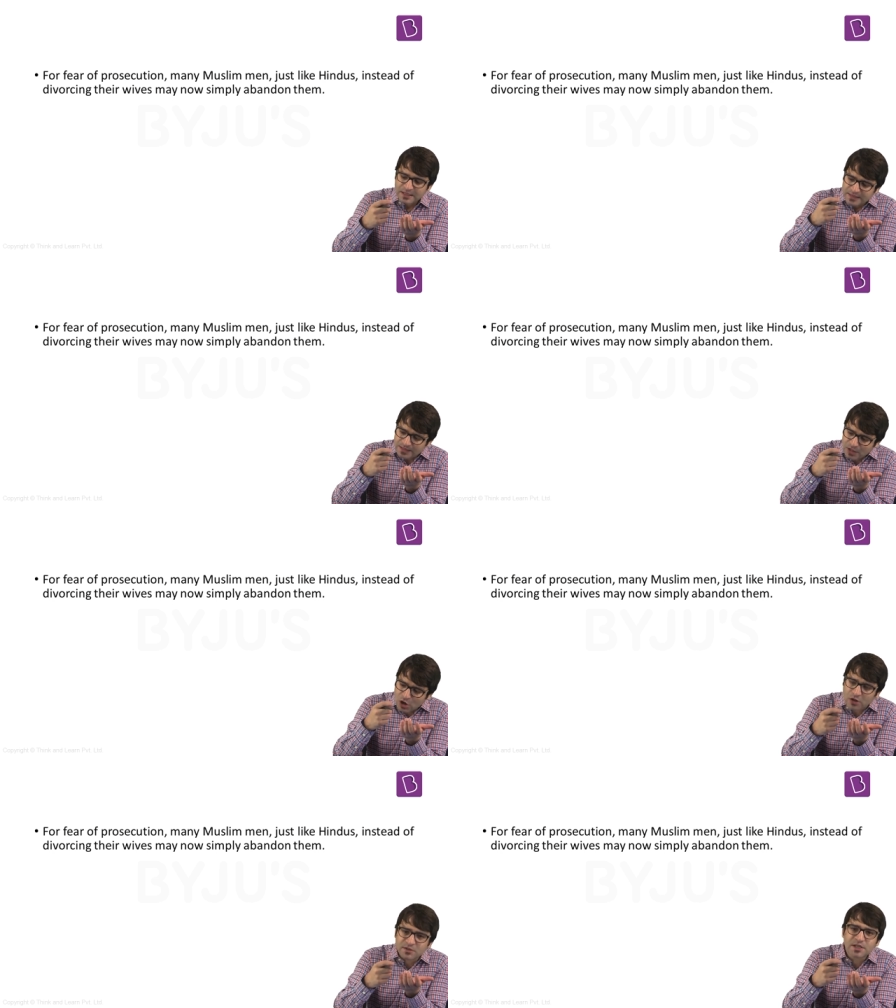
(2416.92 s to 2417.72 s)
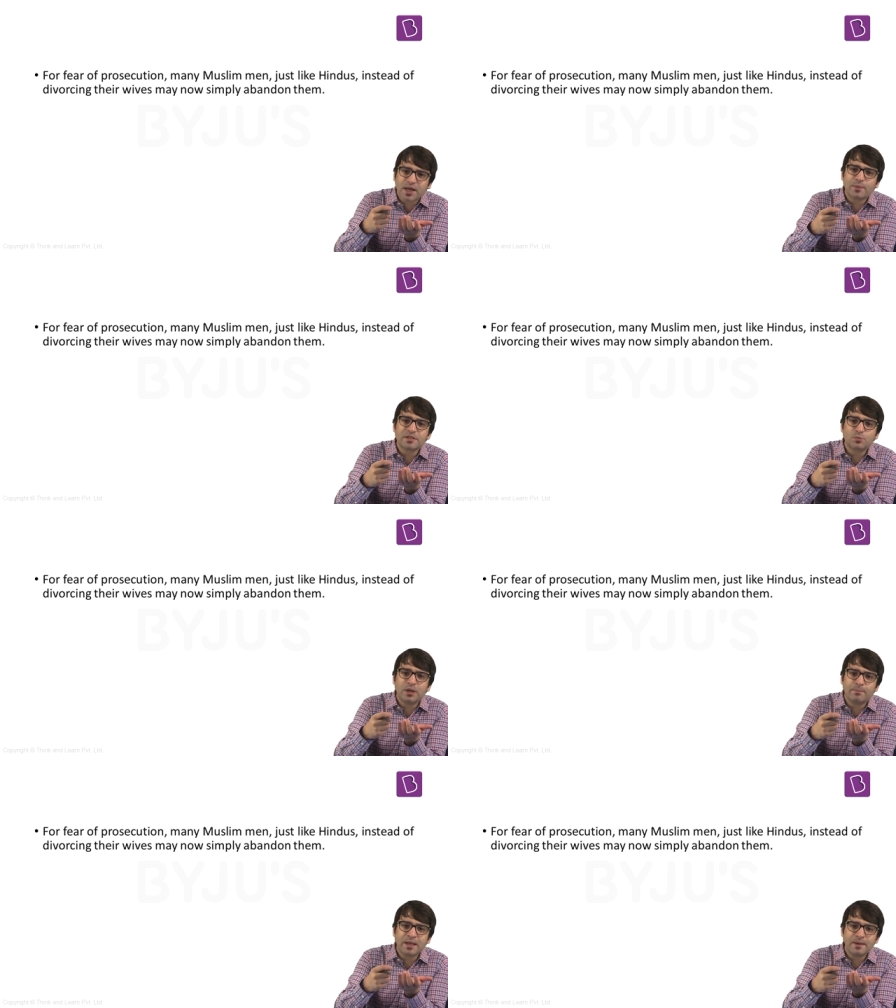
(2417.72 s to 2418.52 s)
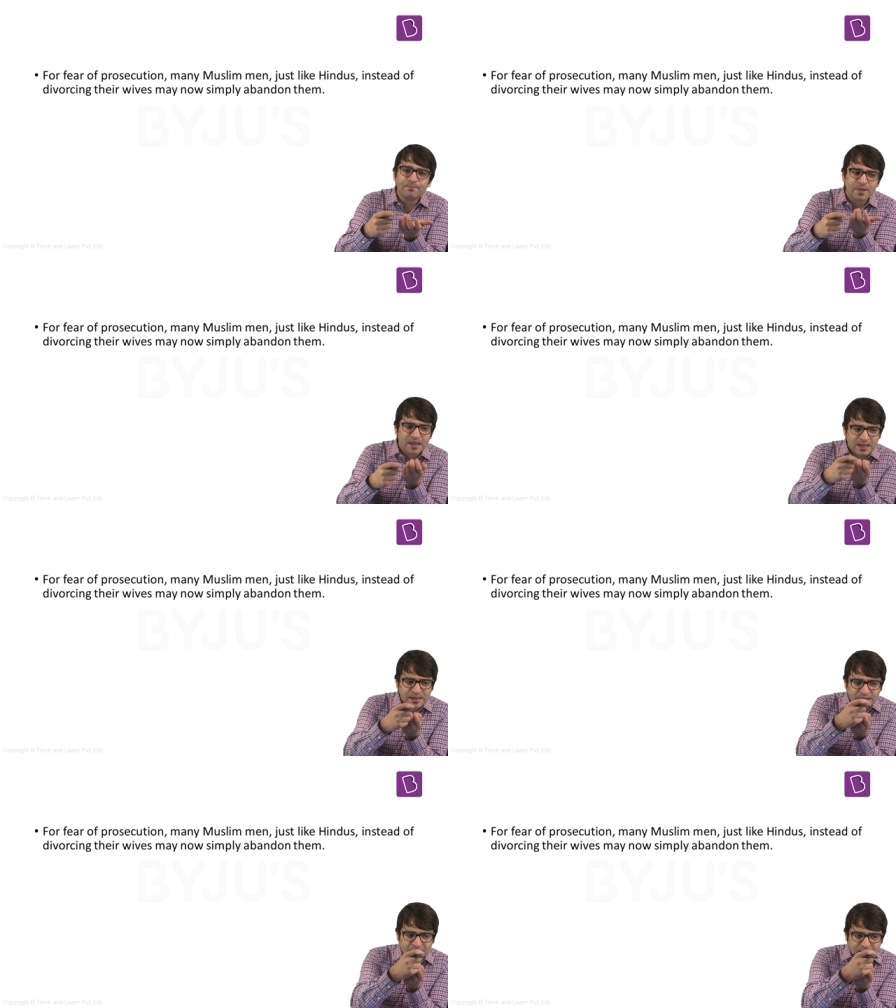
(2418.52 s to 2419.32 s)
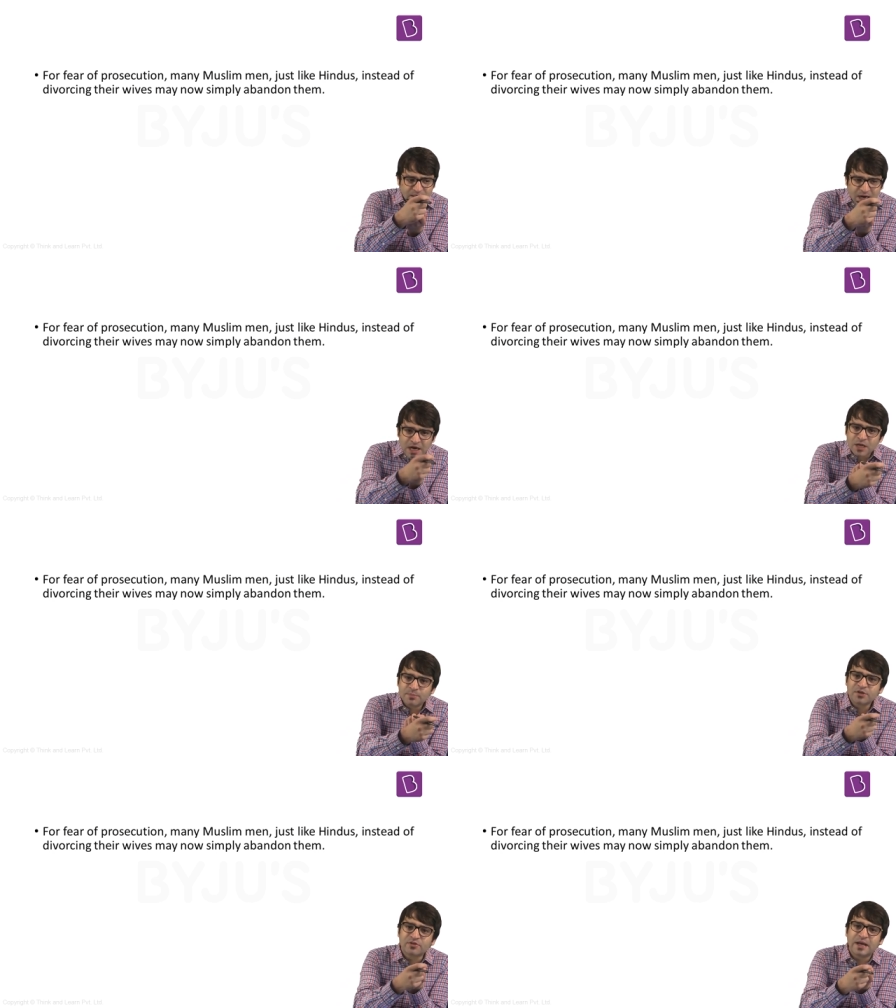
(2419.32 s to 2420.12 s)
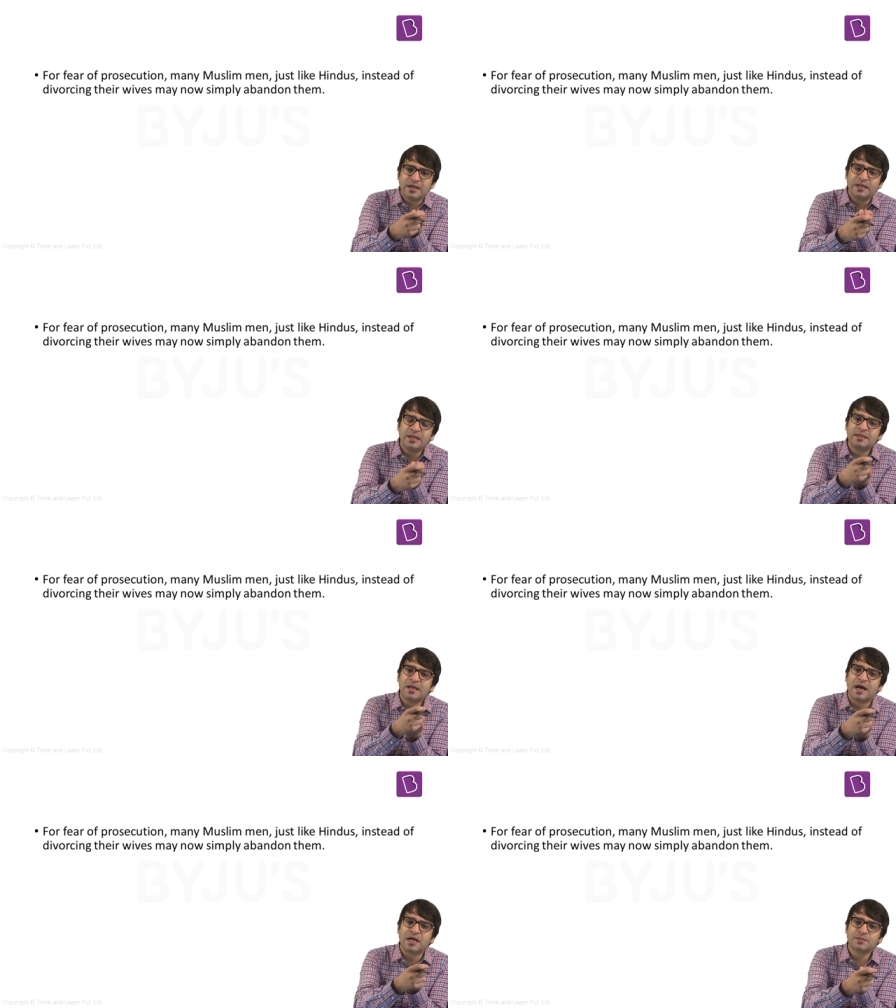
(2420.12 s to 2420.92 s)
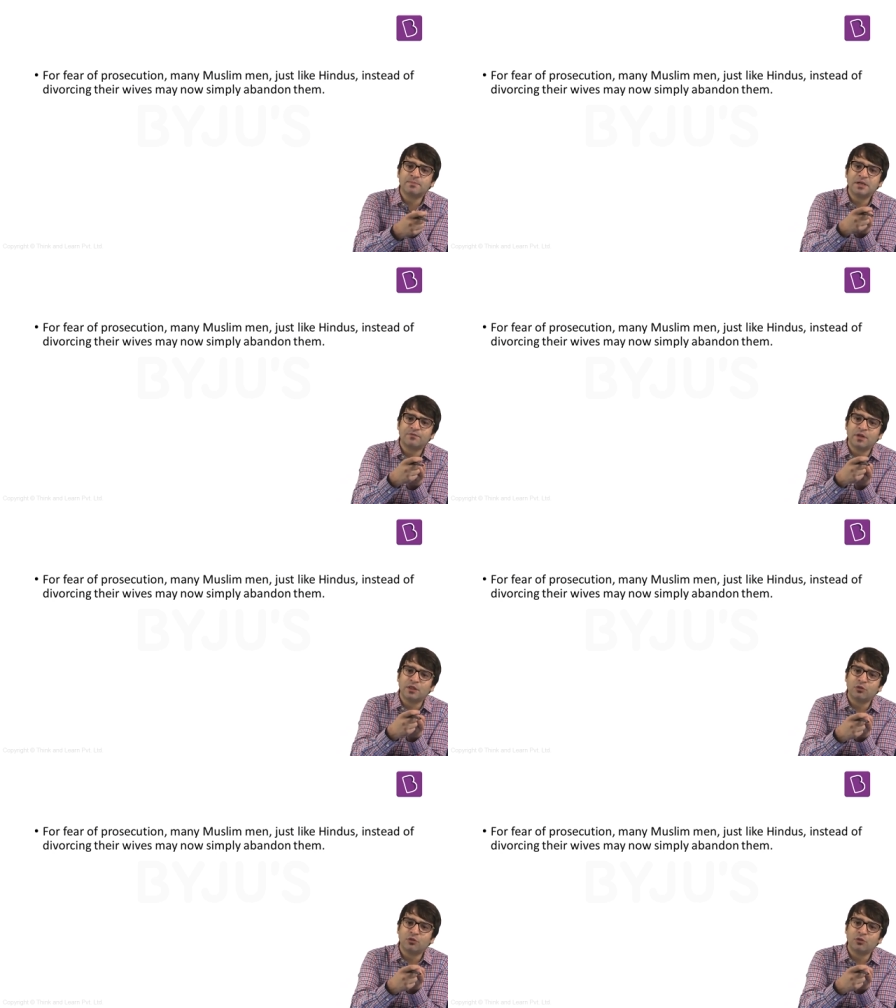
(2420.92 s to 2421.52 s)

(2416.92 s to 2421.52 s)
that the consequence will be that arbitrarily the husband will